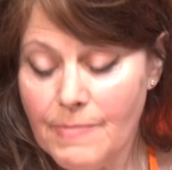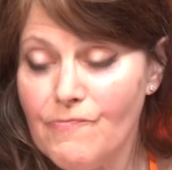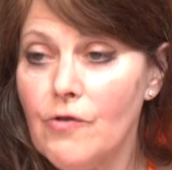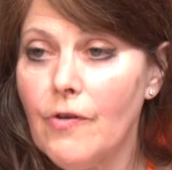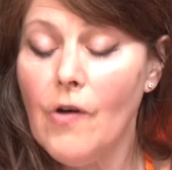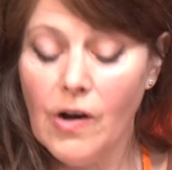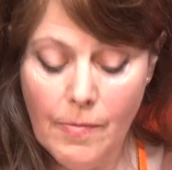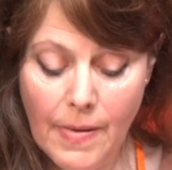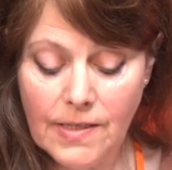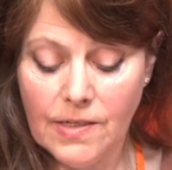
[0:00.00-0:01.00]
proof of our
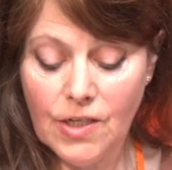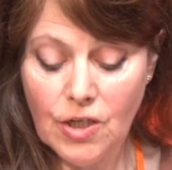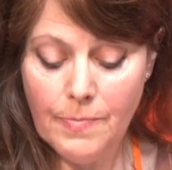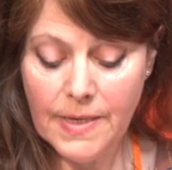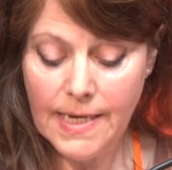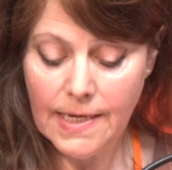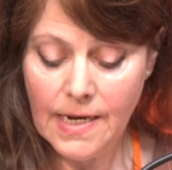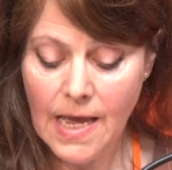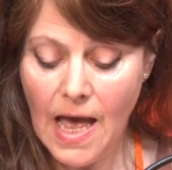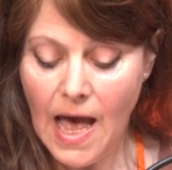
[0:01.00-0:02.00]
capacity to begin,